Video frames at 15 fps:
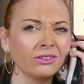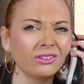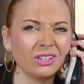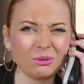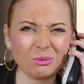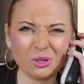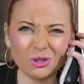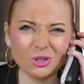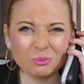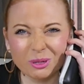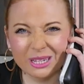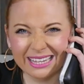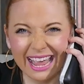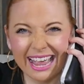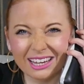Do we use
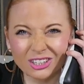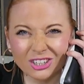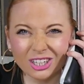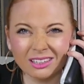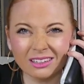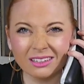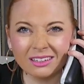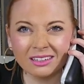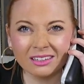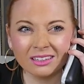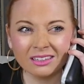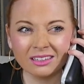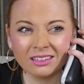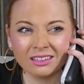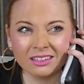protection?
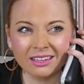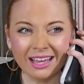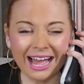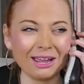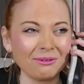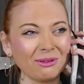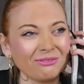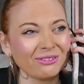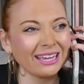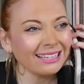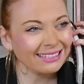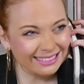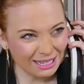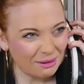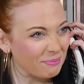Aye, we've
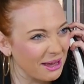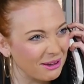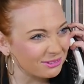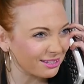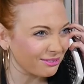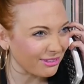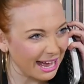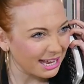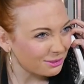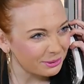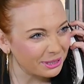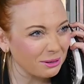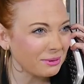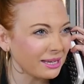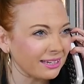got seatbelts if that's
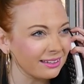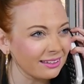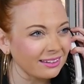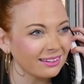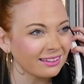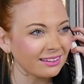what you're meaning.